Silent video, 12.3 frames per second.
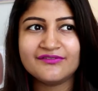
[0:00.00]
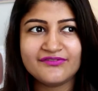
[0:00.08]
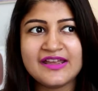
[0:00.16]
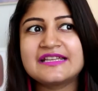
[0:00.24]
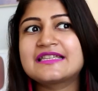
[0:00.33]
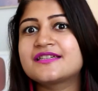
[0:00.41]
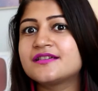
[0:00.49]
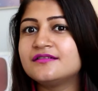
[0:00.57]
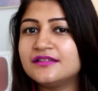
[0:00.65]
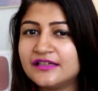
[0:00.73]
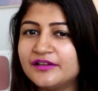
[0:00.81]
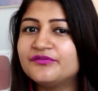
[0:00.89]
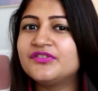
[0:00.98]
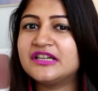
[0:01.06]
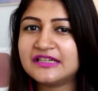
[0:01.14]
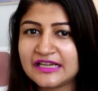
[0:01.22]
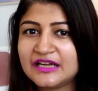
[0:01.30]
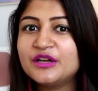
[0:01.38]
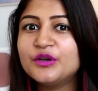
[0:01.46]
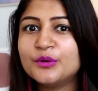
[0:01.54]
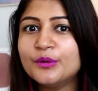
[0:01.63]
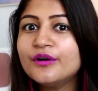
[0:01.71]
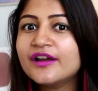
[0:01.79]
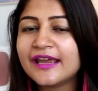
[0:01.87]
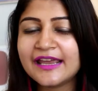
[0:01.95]
Western everyday
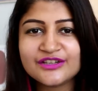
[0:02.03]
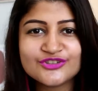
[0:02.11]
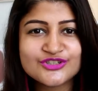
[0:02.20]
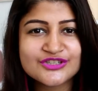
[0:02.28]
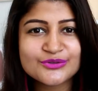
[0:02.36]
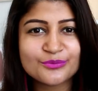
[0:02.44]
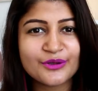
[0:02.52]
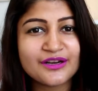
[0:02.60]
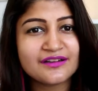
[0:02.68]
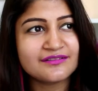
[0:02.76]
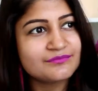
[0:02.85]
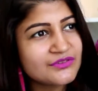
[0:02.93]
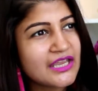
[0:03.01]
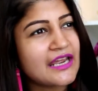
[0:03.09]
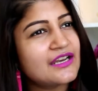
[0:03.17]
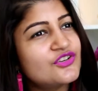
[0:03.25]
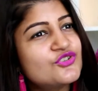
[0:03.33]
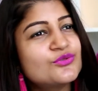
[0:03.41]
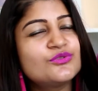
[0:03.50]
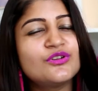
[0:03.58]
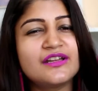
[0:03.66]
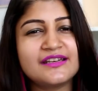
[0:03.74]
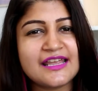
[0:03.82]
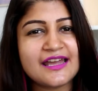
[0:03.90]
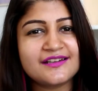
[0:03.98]
look and you just want to get into
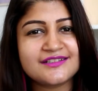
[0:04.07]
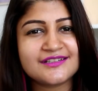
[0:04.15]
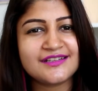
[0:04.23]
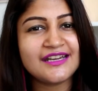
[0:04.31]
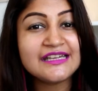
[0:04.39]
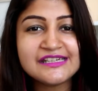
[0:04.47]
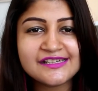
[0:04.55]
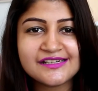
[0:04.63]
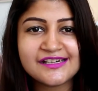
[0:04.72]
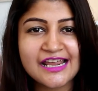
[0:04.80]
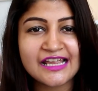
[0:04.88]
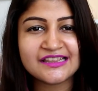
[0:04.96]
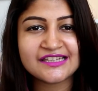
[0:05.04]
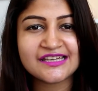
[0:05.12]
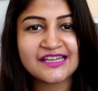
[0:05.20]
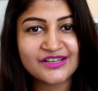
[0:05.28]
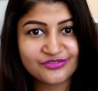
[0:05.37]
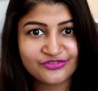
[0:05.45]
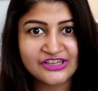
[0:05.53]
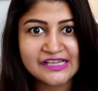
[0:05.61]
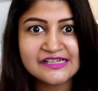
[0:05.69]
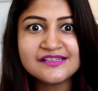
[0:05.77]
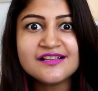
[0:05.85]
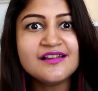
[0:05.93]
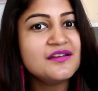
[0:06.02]
that Indian ethnic
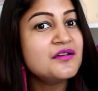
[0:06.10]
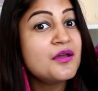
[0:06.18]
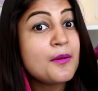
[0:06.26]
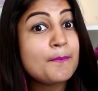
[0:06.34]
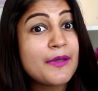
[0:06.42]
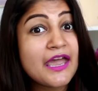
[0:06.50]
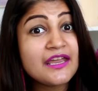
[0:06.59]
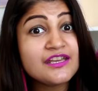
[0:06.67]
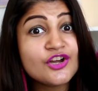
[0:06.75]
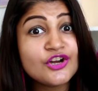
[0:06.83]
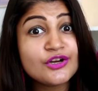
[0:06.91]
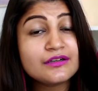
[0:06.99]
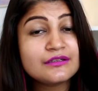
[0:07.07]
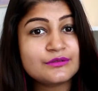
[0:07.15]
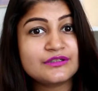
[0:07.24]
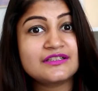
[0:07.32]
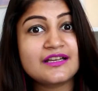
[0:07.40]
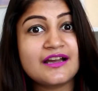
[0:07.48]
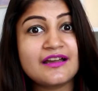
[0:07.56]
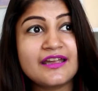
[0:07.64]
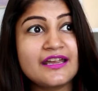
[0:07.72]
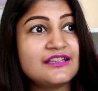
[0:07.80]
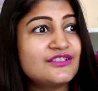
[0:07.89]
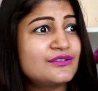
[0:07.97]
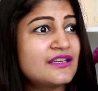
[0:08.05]
feel. Wear your kurta
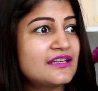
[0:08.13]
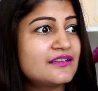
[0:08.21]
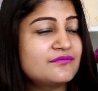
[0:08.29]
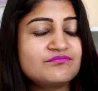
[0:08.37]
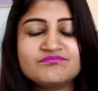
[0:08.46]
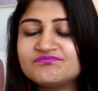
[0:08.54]
and you can